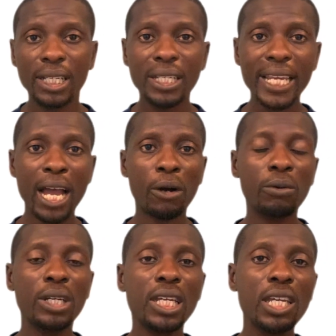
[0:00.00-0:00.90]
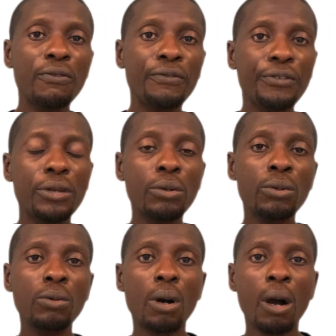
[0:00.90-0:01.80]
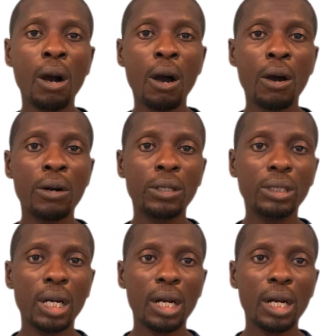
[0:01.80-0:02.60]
Now, if you are